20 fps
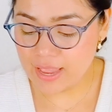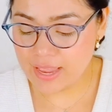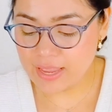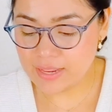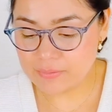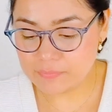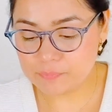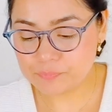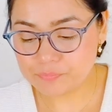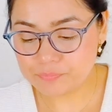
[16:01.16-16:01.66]

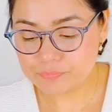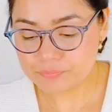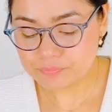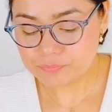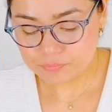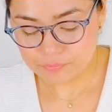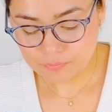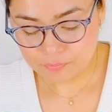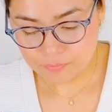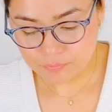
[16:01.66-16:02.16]
that.
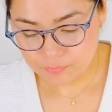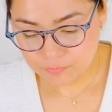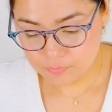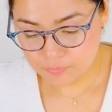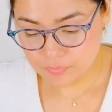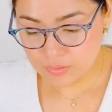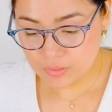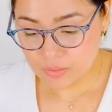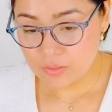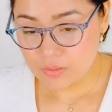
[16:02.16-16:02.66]

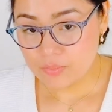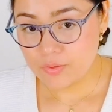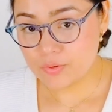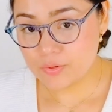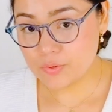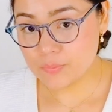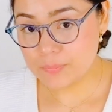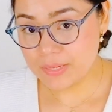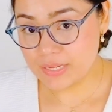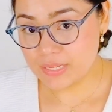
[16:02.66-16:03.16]
There
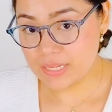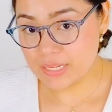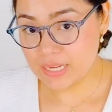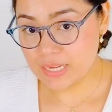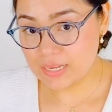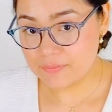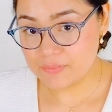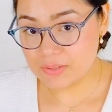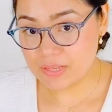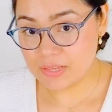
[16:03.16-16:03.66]
could be a
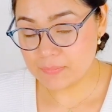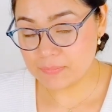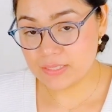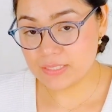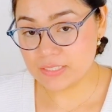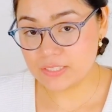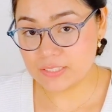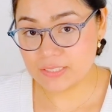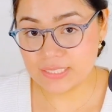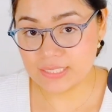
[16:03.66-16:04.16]
King of Cups.
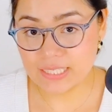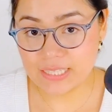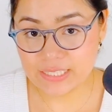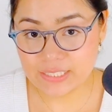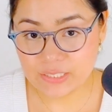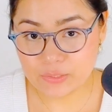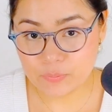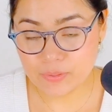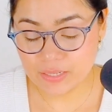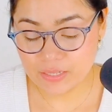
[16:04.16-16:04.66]
Did you see
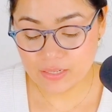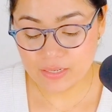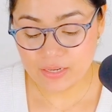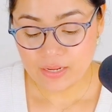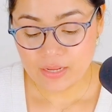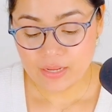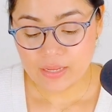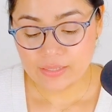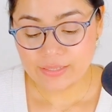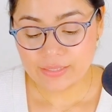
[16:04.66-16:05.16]
this one?
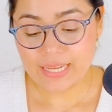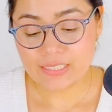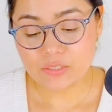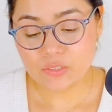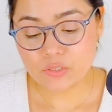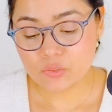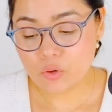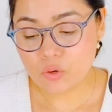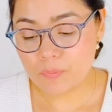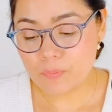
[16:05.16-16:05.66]

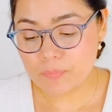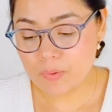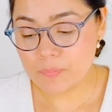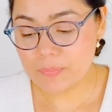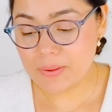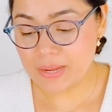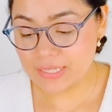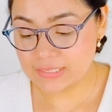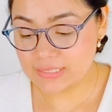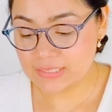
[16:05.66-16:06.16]
Cancer, Scorpio,
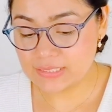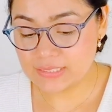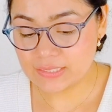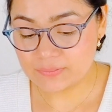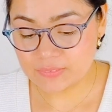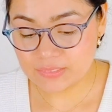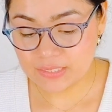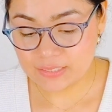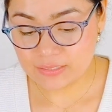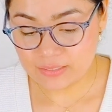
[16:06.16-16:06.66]
Pisces
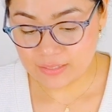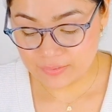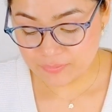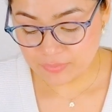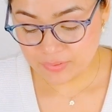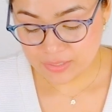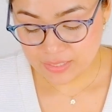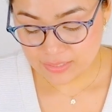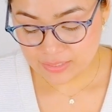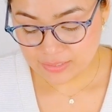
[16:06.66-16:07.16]
of
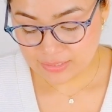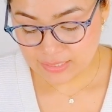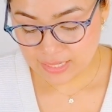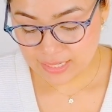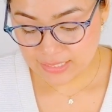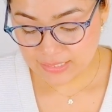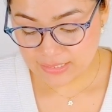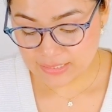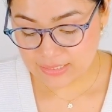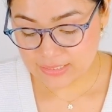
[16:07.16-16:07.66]
significance,
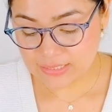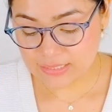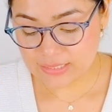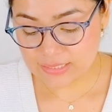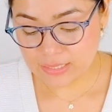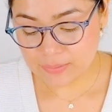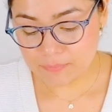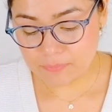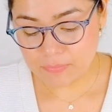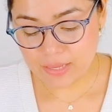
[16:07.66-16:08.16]
guys. This is
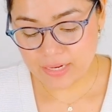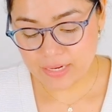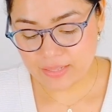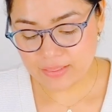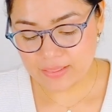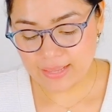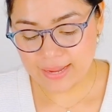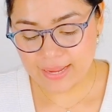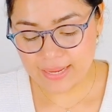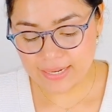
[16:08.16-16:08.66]
somebody
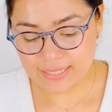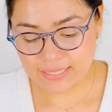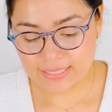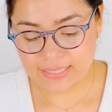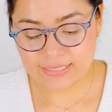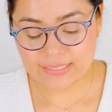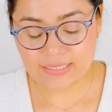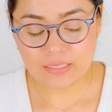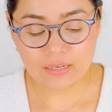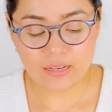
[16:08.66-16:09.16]
that
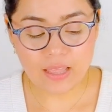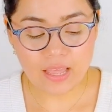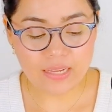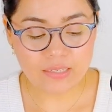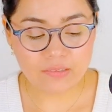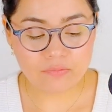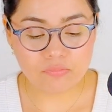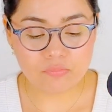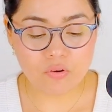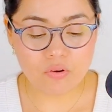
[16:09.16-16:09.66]
is a
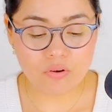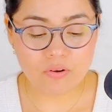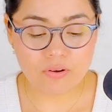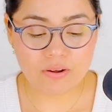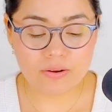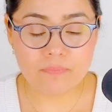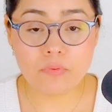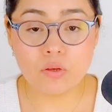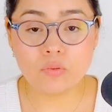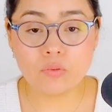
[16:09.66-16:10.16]
lot more
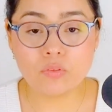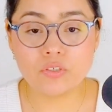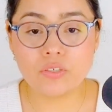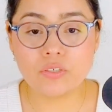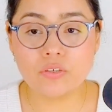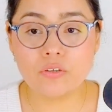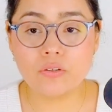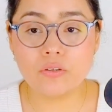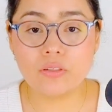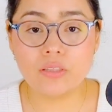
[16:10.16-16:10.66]

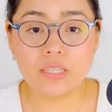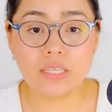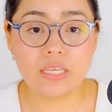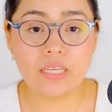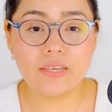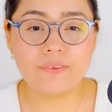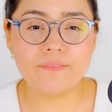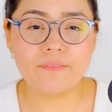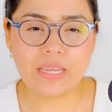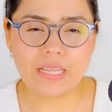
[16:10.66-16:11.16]

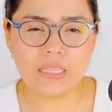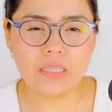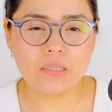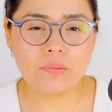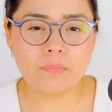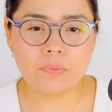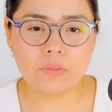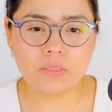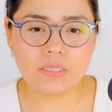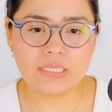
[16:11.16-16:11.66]
emotionally
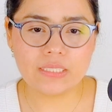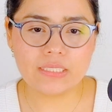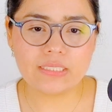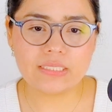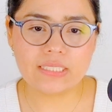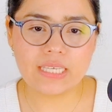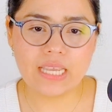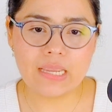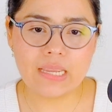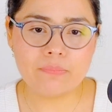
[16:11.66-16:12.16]
available, let's
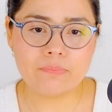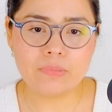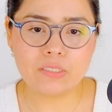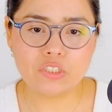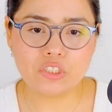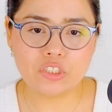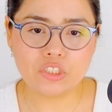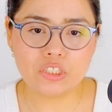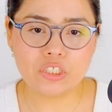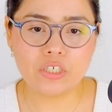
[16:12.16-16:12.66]
say
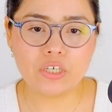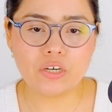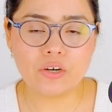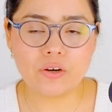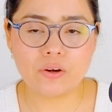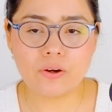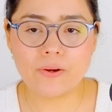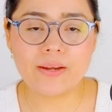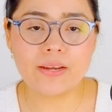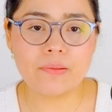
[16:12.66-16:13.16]
mature,
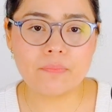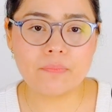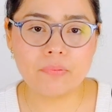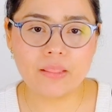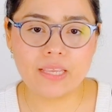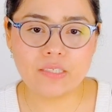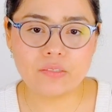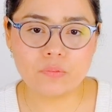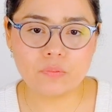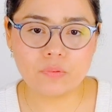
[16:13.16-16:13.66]
or in a
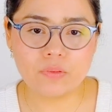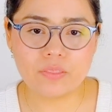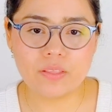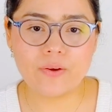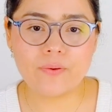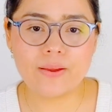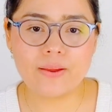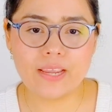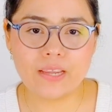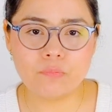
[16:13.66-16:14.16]
place where
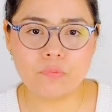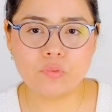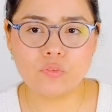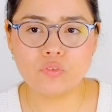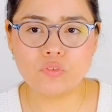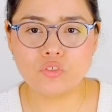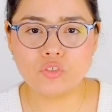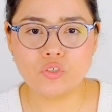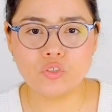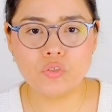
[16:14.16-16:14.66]
they're able
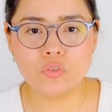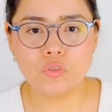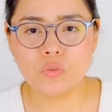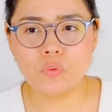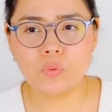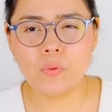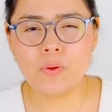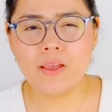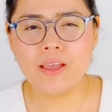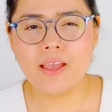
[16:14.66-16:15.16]

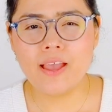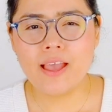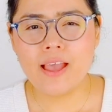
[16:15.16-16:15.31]
to,